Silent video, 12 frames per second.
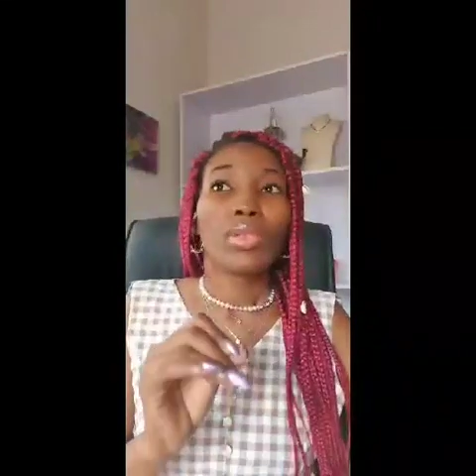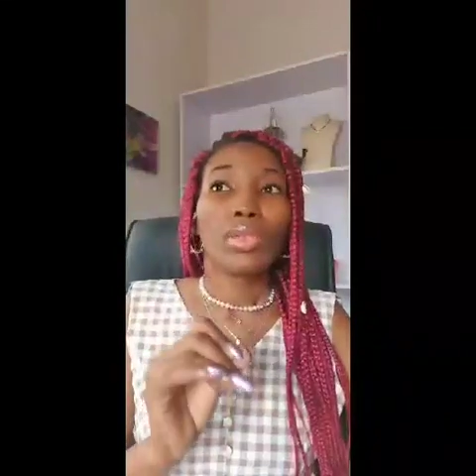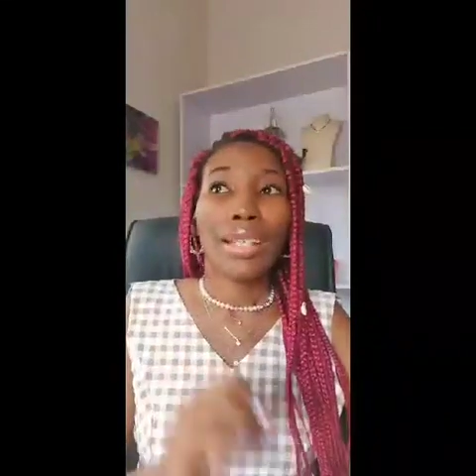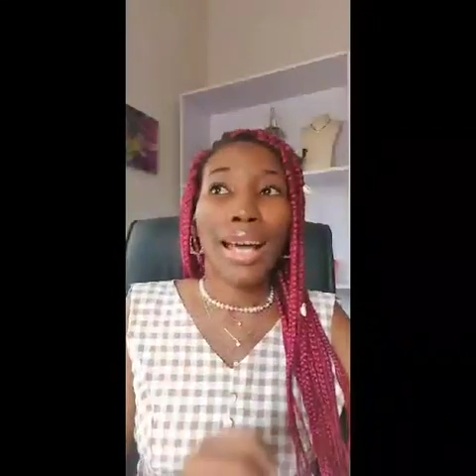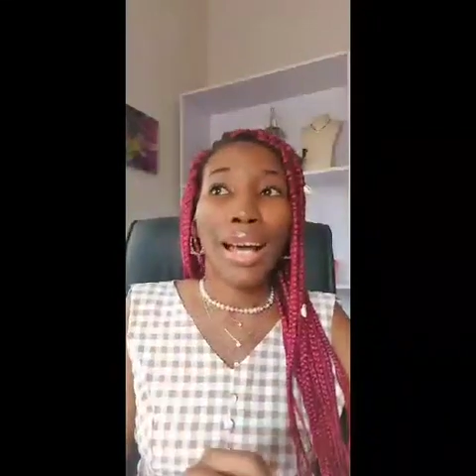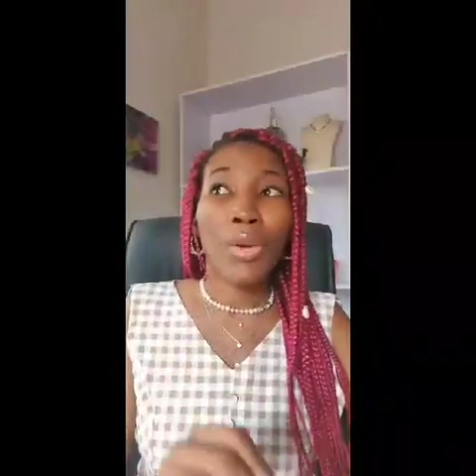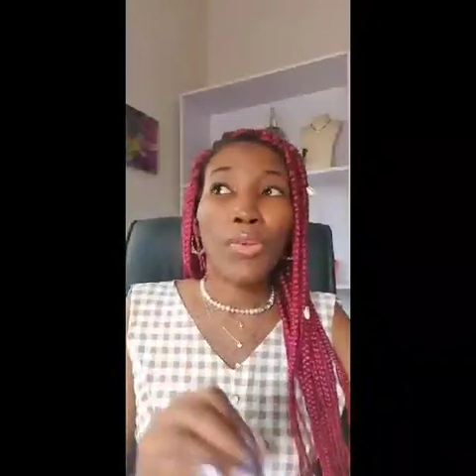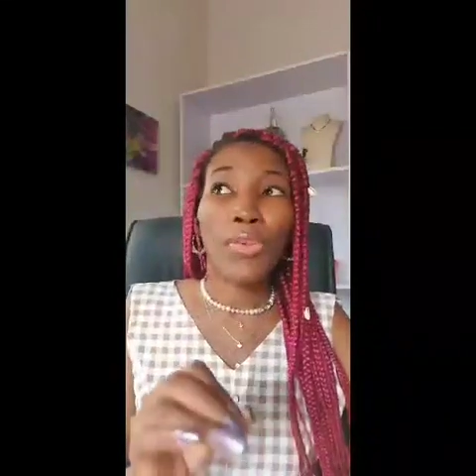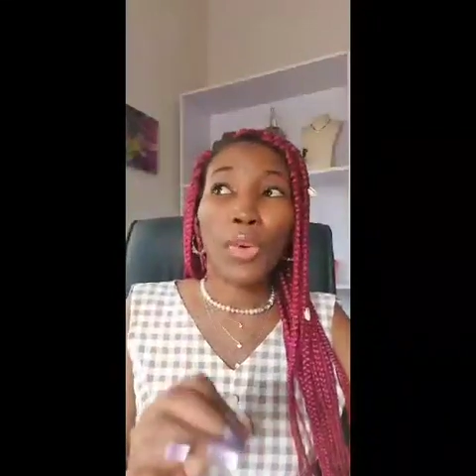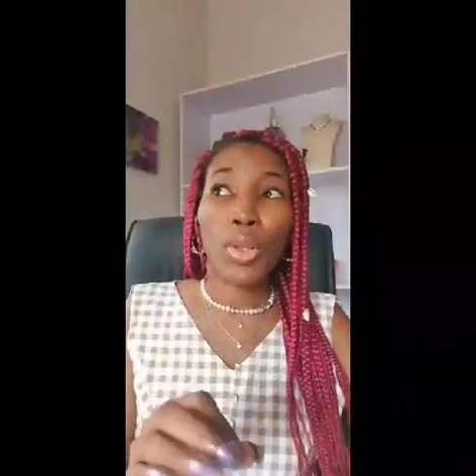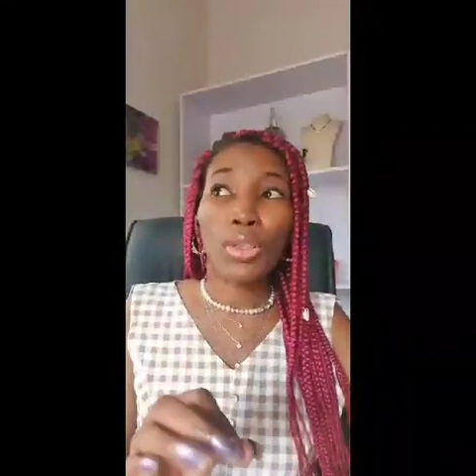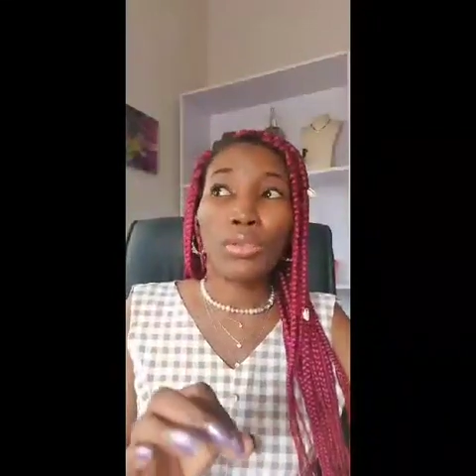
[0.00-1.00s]
Now,
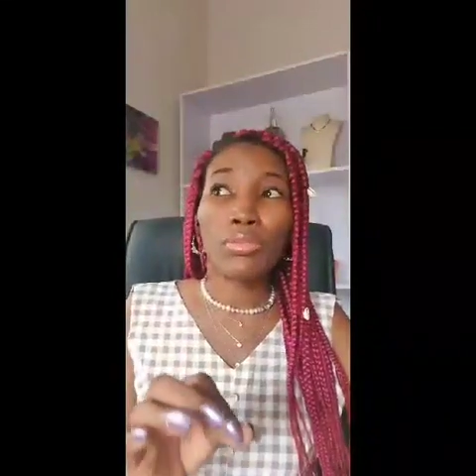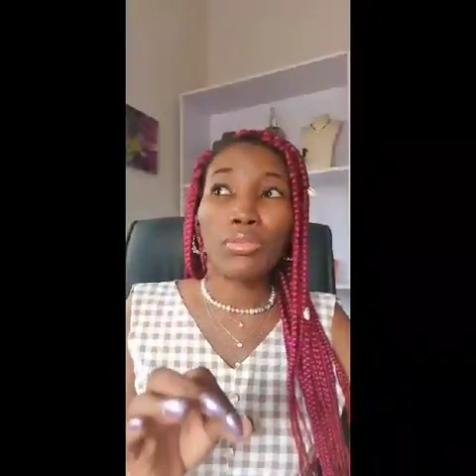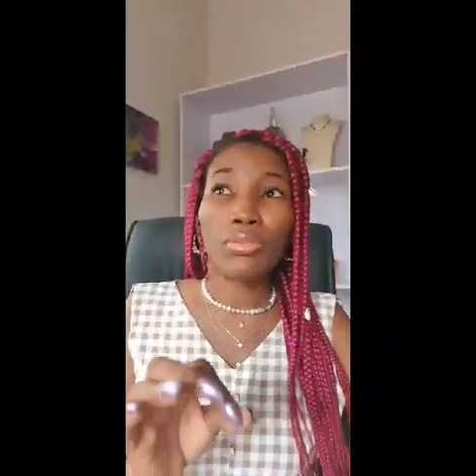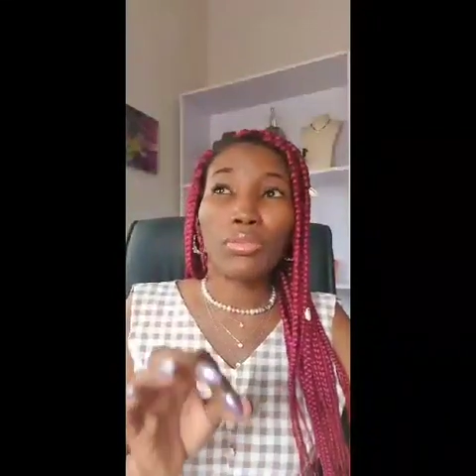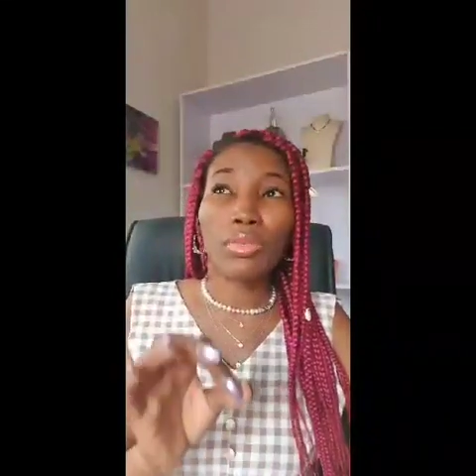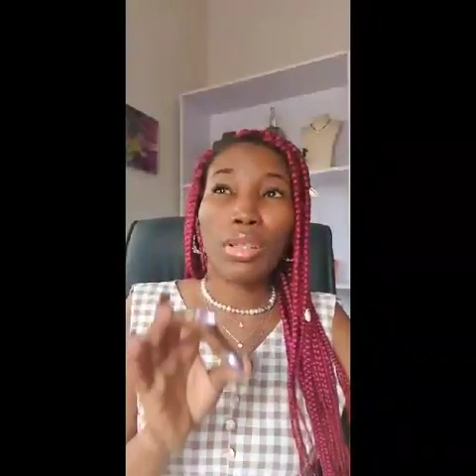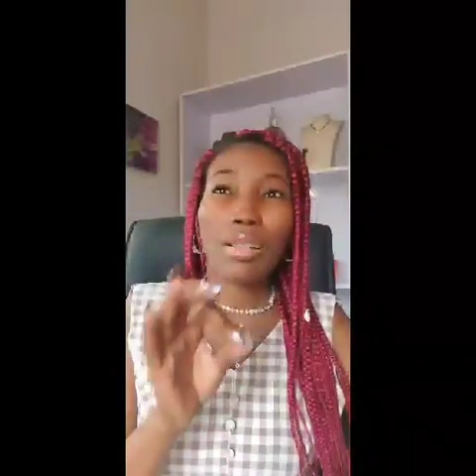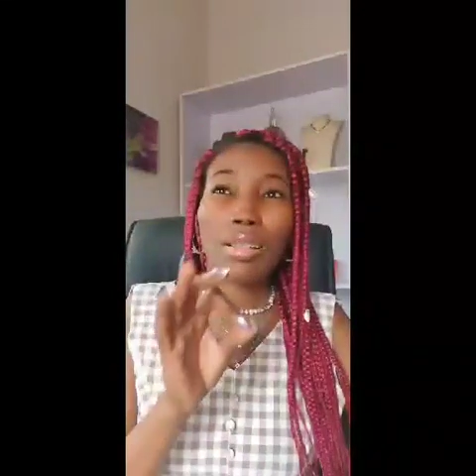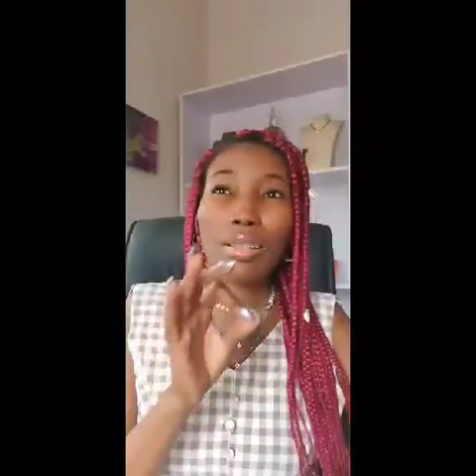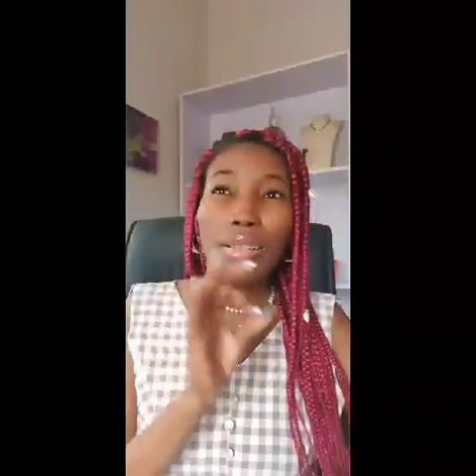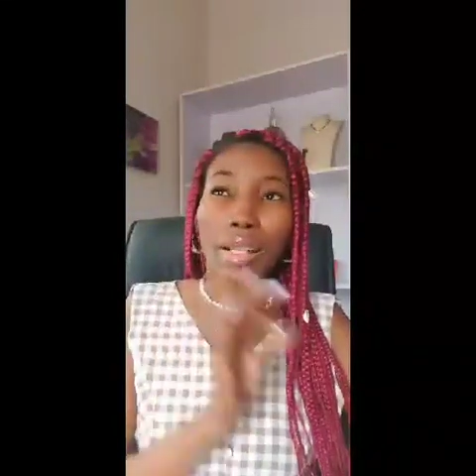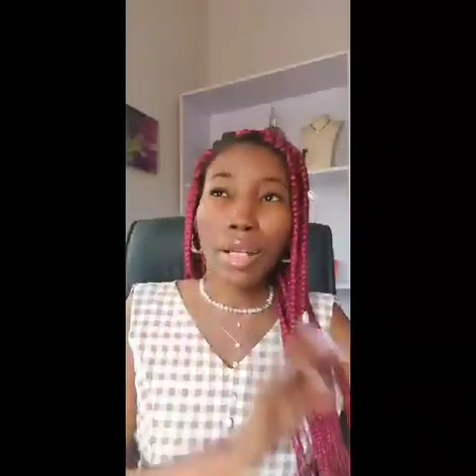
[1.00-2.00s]
for
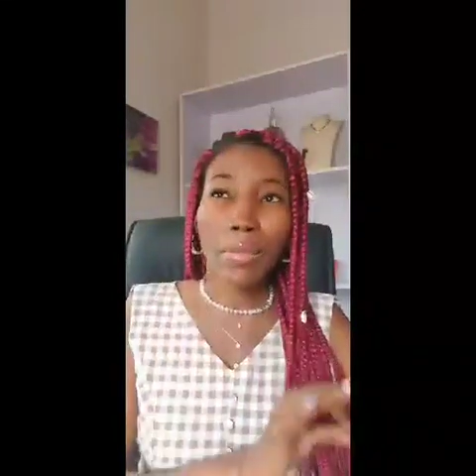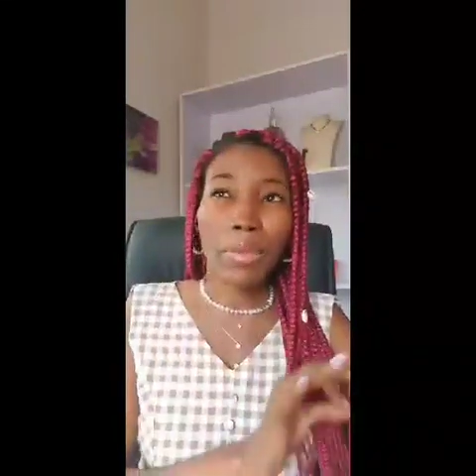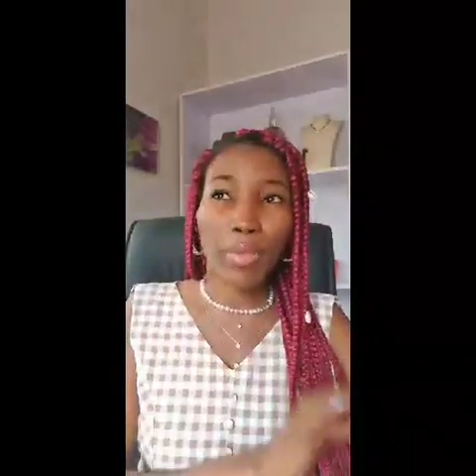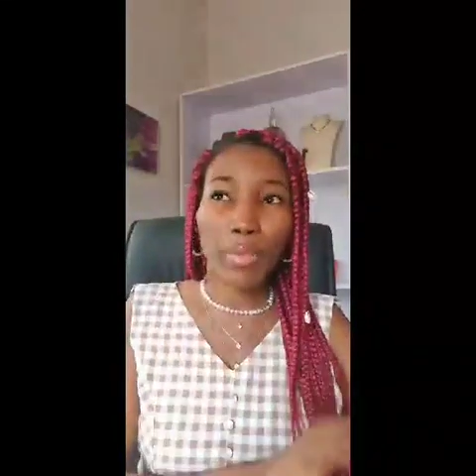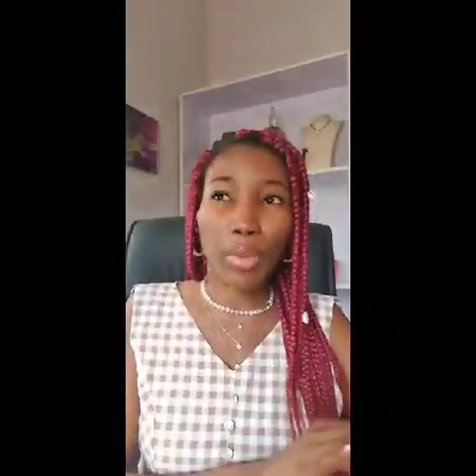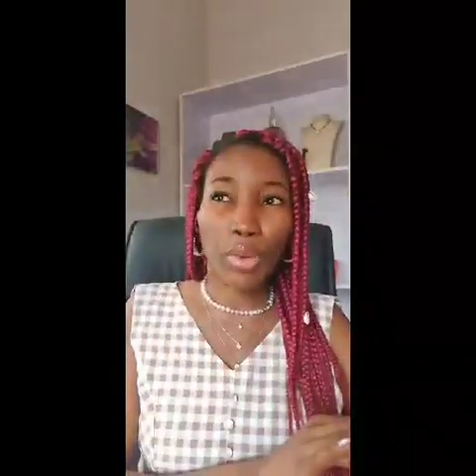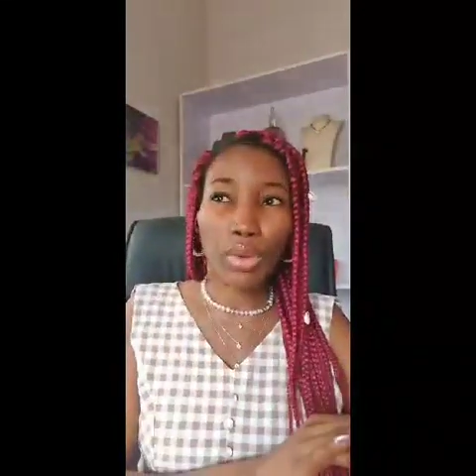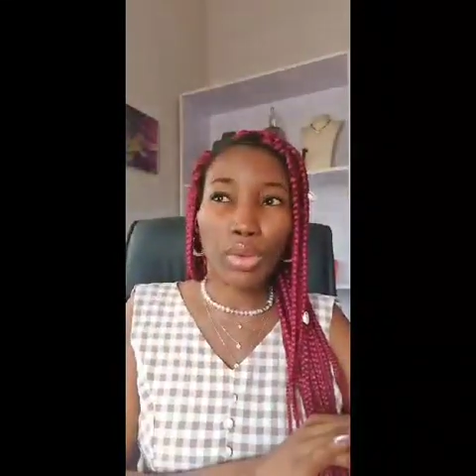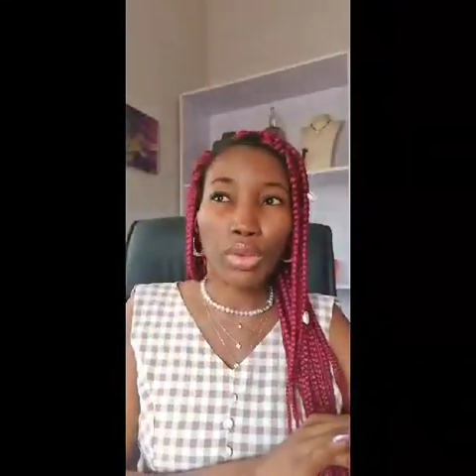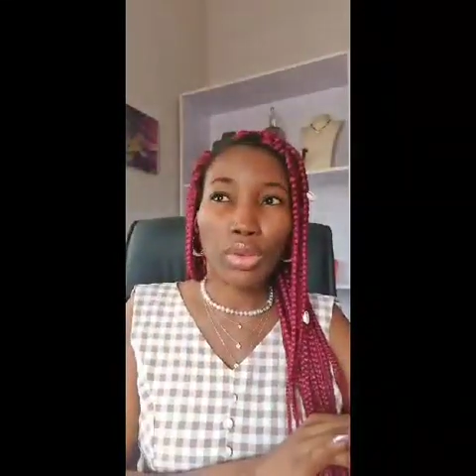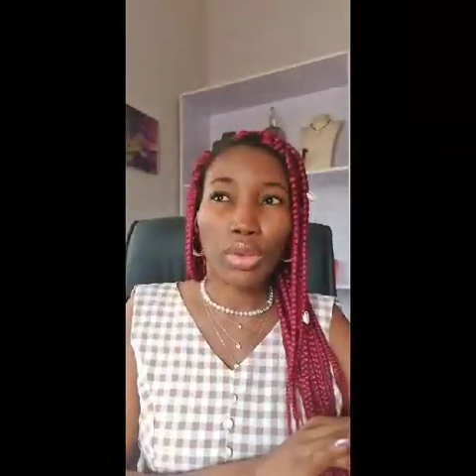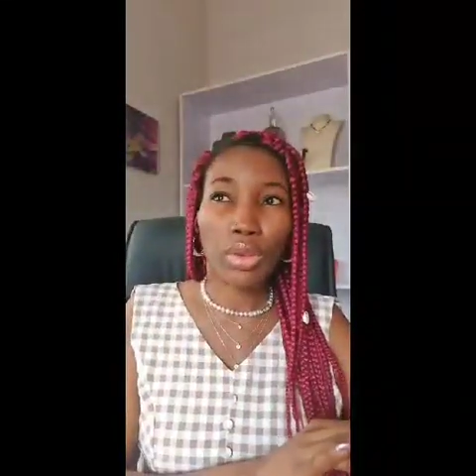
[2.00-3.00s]
certain
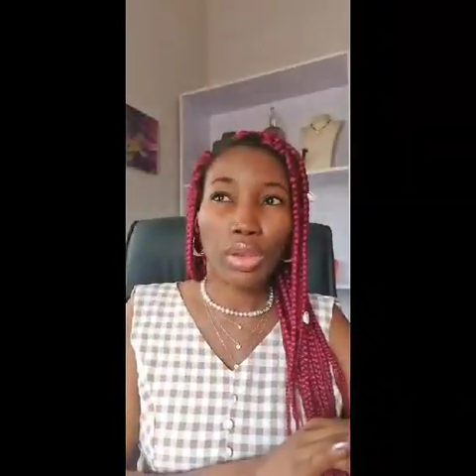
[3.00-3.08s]
people,